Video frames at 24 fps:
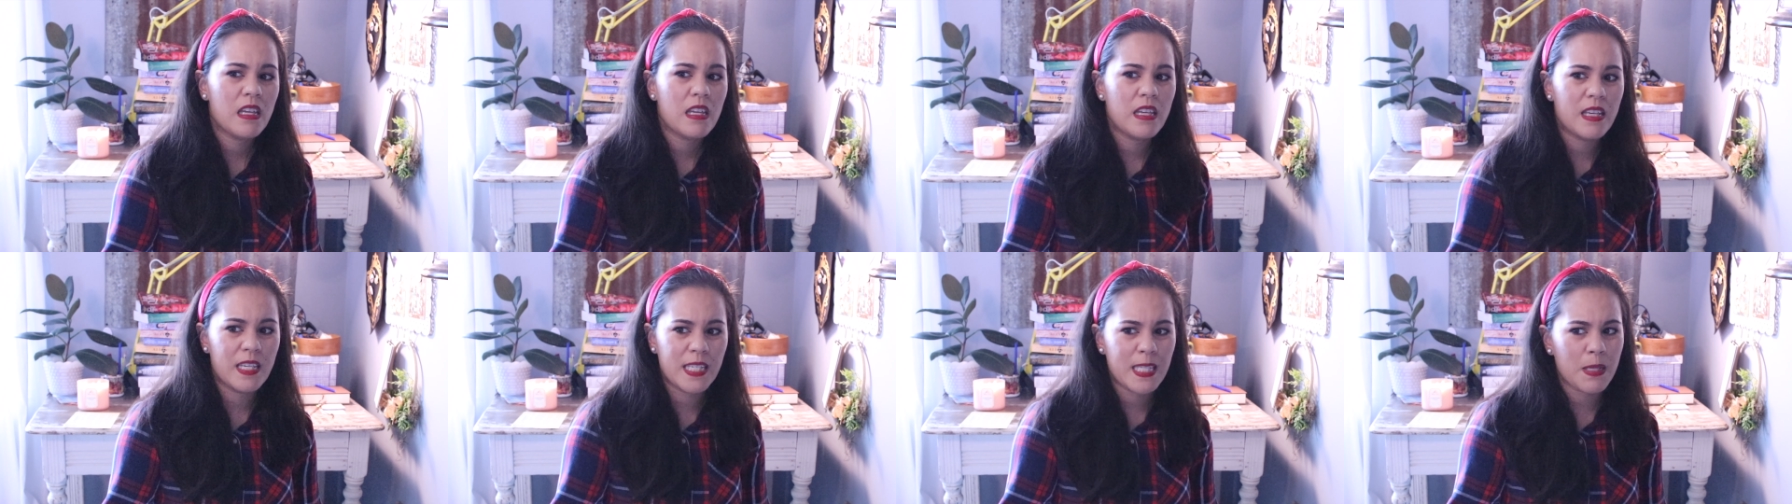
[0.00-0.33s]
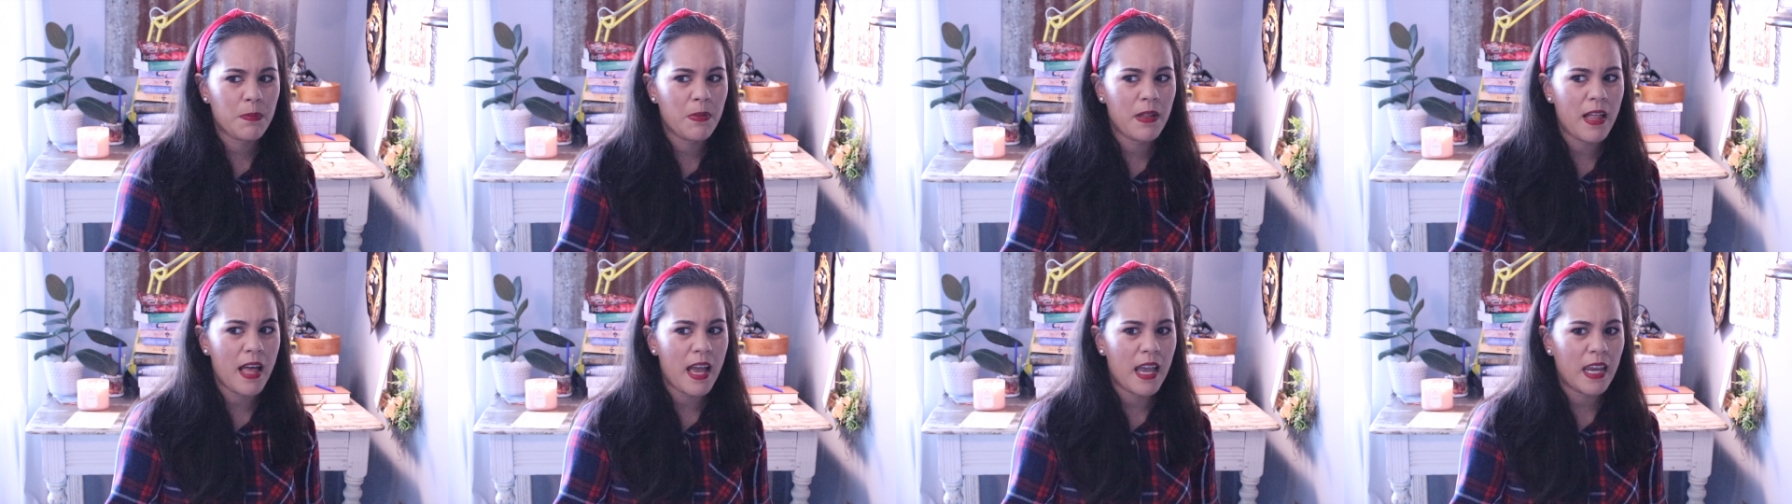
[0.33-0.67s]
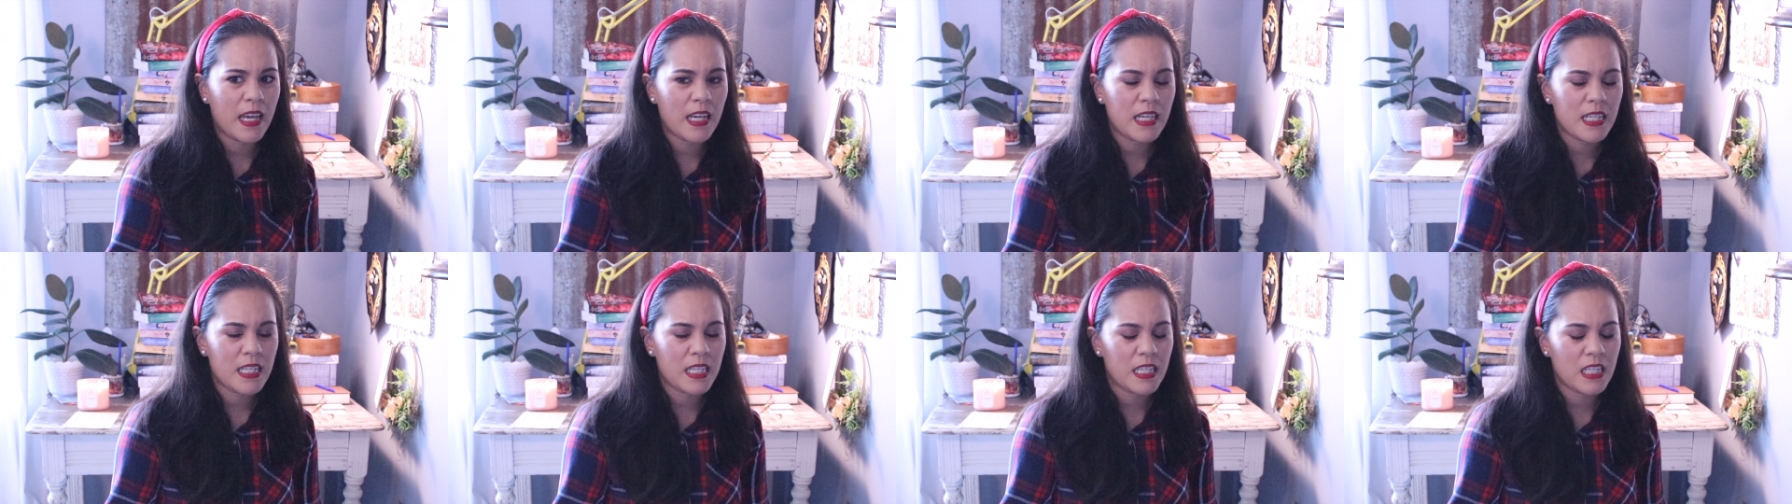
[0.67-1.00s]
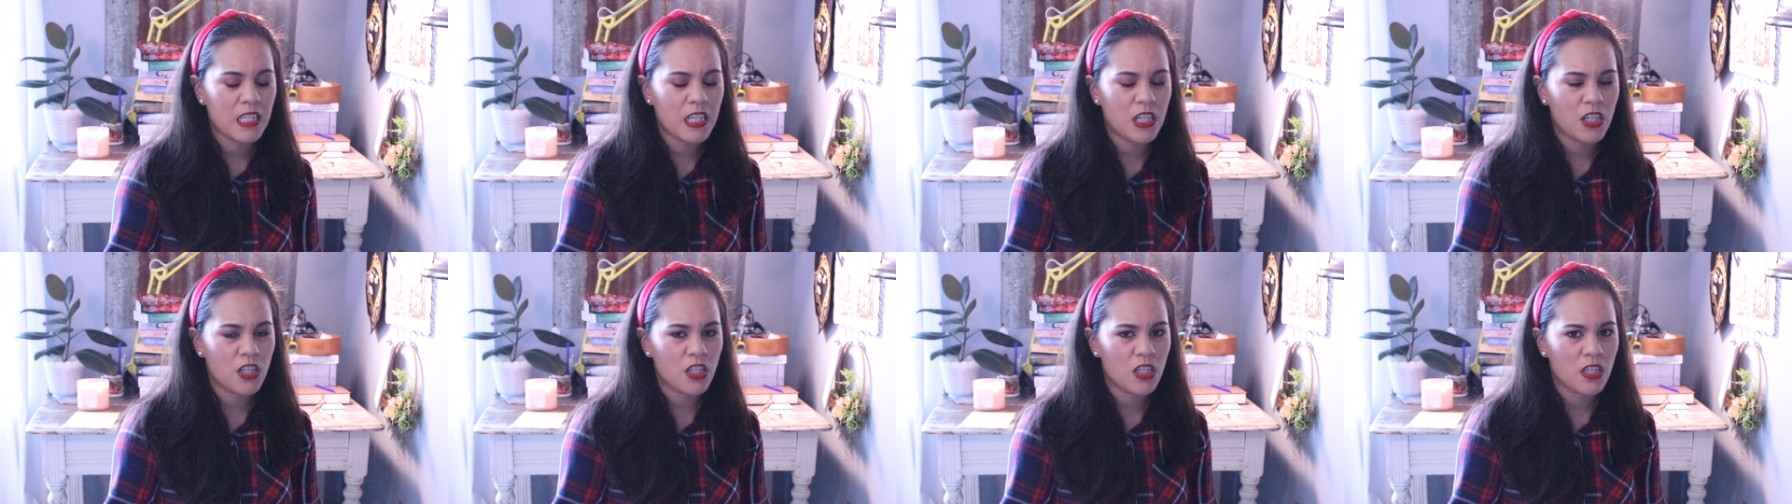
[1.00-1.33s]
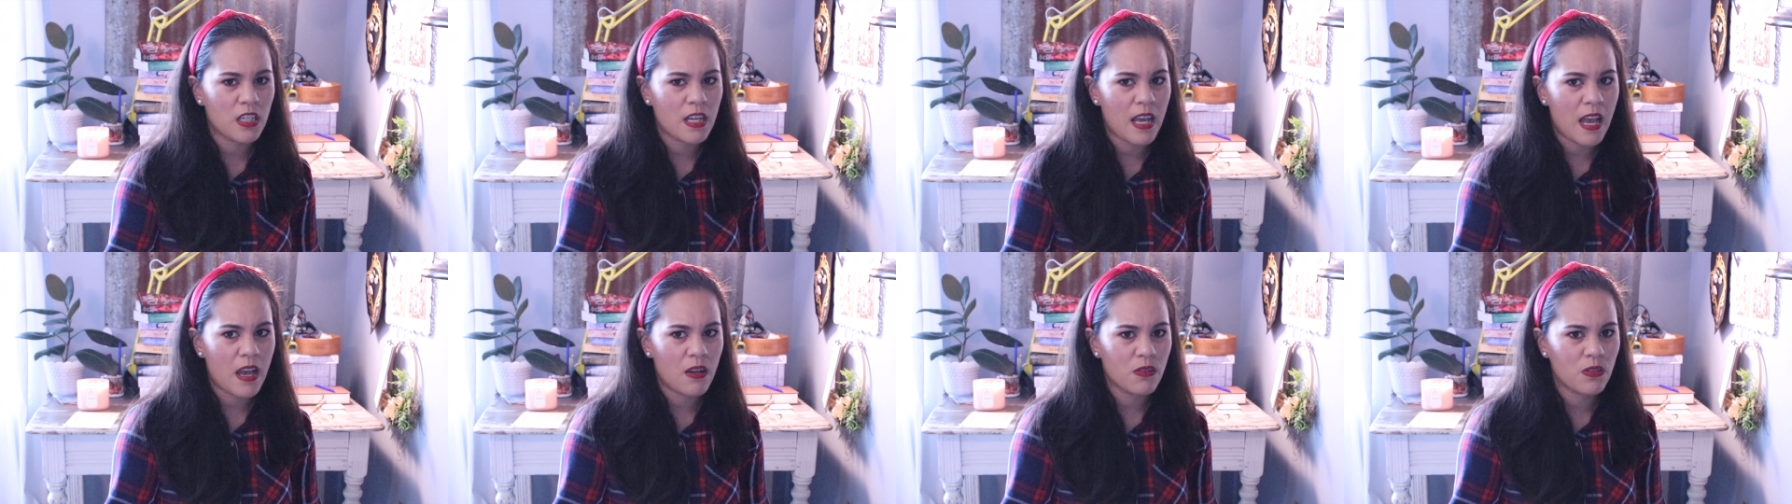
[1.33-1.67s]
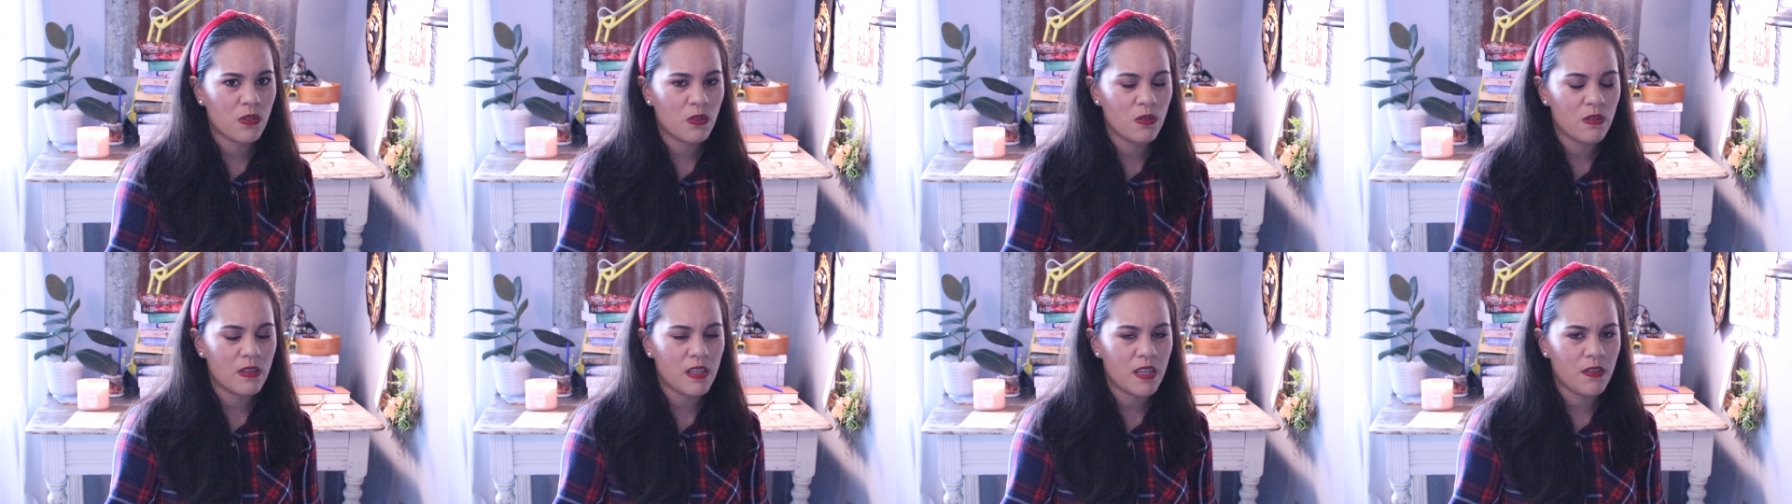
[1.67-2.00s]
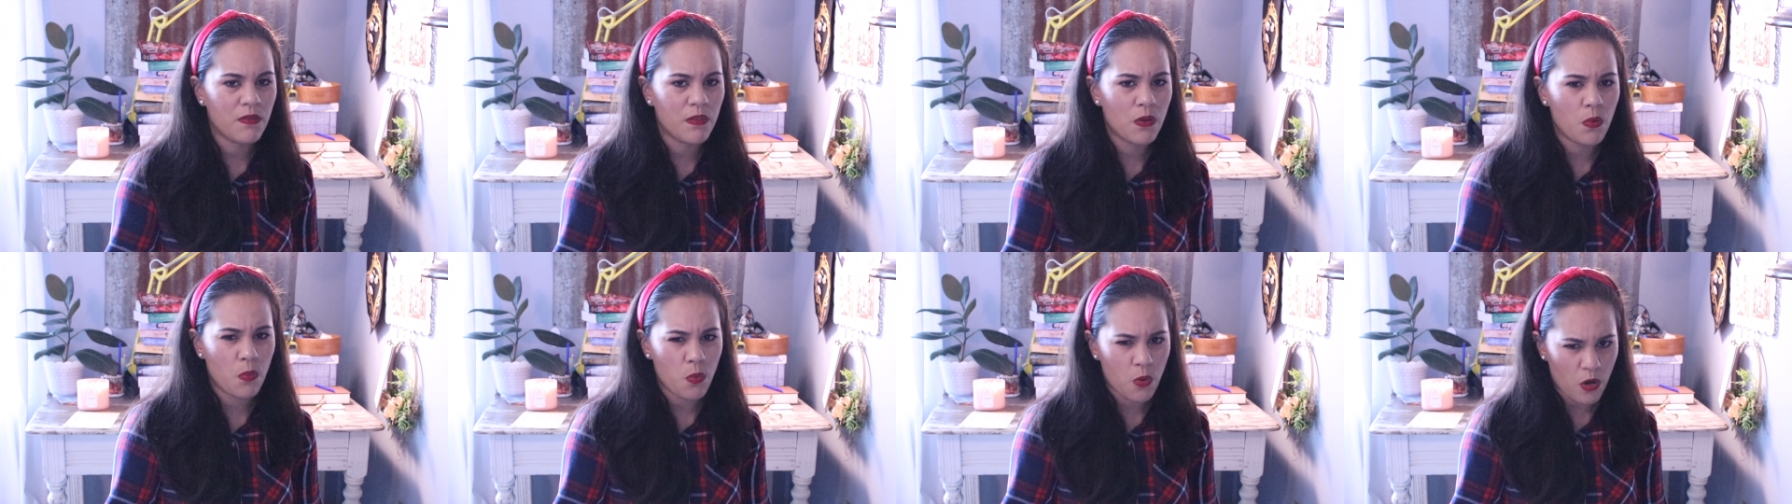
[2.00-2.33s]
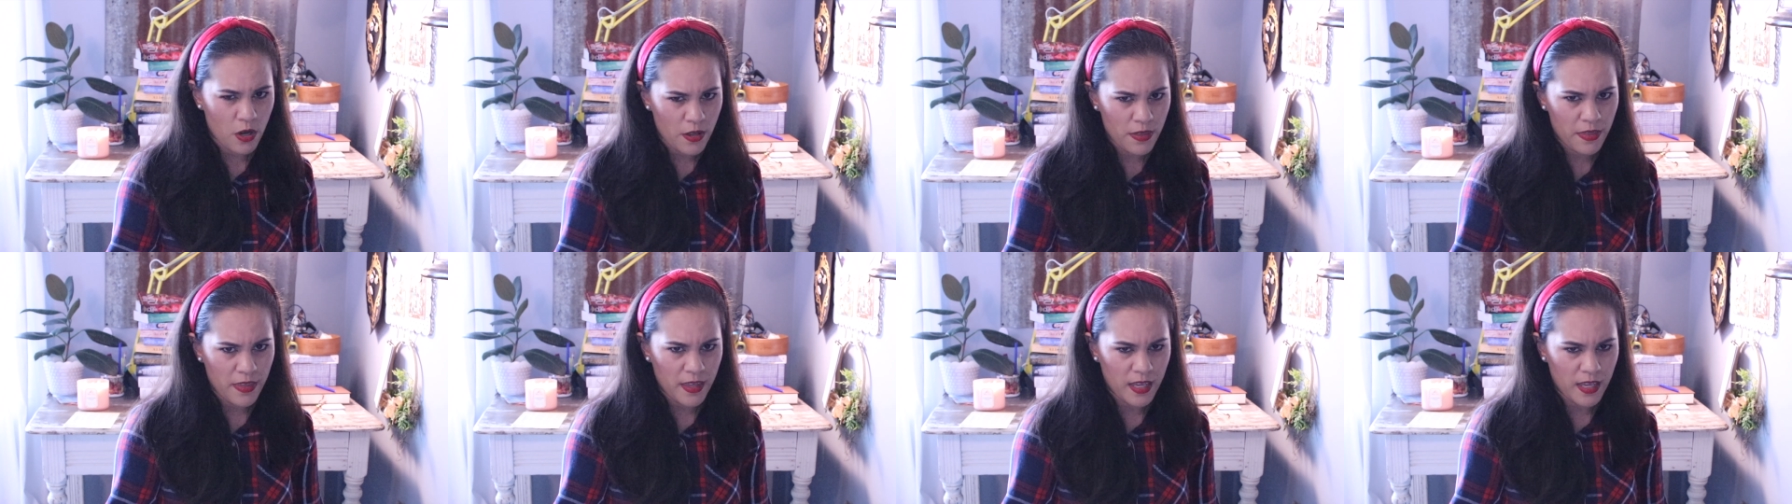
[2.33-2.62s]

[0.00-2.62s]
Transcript: is applying to teach to outschool even worth